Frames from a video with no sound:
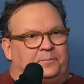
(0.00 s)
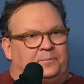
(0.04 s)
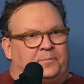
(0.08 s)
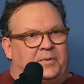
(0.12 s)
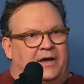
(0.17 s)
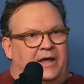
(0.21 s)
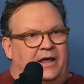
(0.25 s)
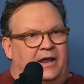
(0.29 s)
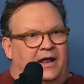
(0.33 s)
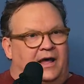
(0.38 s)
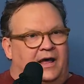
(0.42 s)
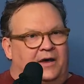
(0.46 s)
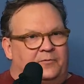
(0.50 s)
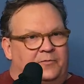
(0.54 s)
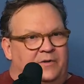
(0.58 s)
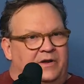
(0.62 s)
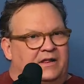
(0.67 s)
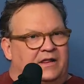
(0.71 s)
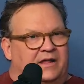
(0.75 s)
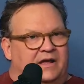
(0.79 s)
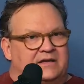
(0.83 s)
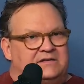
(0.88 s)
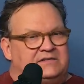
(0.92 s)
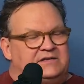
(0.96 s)
But I
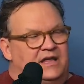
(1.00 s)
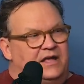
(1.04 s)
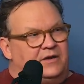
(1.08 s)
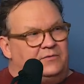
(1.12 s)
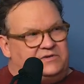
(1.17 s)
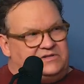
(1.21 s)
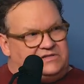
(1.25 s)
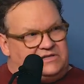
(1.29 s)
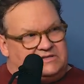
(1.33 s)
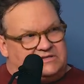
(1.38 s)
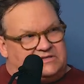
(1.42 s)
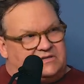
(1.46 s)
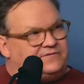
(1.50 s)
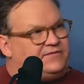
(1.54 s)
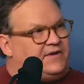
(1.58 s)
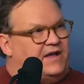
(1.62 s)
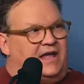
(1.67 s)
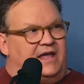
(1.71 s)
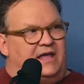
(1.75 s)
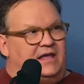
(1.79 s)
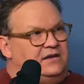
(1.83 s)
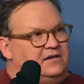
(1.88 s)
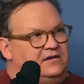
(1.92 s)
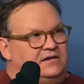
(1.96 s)
realized it was as if
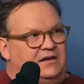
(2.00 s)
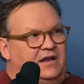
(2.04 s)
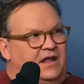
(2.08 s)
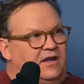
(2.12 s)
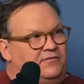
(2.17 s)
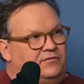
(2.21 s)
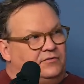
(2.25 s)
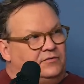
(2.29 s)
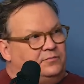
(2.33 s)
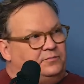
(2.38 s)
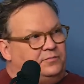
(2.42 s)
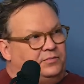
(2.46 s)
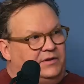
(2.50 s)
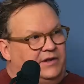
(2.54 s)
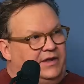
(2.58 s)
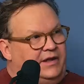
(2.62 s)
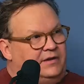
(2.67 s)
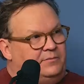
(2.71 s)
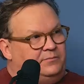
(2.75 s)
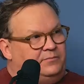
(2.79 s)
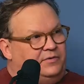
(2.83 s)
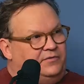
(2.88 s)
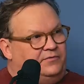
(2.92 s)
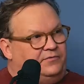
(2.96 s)
I had never
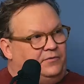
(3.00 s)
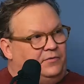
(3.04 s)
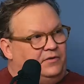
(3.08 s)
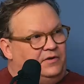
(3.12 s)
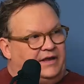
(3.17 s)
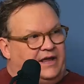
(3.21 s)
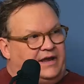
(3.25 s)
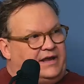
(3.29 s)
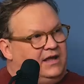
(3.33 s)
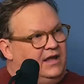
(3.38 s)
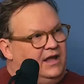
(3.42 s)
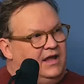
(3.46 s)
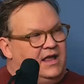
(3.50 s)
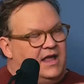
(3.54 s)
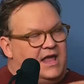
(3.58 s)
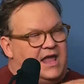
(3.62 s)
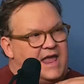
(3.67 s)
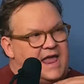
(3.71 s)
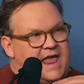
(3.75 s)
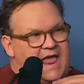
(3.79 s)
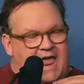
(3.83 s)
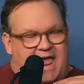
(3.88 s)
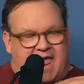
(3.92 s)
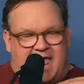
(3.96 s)
played before. Like, you're
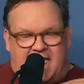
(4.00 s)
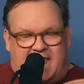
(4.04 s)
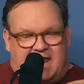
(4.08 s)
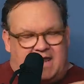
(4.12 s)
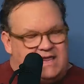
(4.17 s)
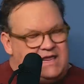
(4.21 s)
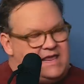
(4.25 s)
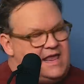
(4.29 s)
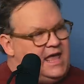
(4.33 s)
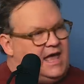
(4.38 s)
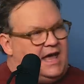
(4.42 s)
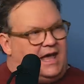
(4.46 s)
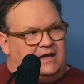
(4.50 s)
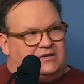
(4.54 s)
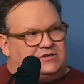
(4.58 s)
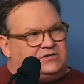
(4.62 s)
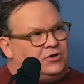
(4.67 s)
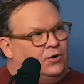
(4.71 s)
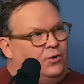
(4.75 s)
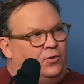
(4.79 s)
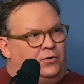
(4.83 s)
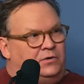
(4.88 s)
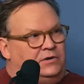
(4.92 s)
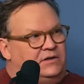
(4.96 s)
starting again. And yeah,
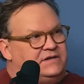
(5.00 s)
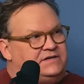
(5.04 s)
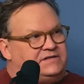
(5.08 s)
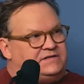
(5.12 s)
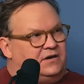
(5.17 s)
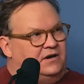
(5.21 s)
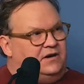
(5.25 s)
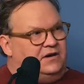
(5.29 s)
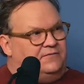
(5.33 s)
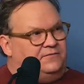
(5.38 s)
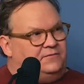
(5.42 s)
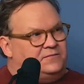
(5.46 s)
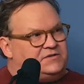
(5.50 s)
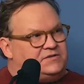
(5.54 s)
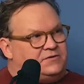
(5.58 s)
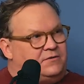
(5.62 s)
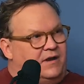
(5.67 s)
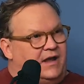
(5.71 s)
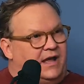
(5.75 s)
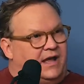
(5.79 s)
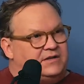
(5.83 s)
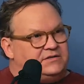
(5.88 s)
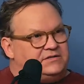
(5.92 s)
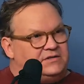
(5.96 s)
totally starting from
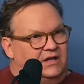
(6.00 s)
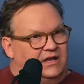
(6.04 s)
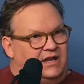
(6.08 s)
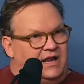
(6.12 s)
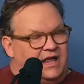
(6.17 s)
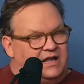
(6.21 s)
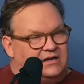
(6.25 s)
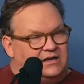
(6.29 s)
scratch and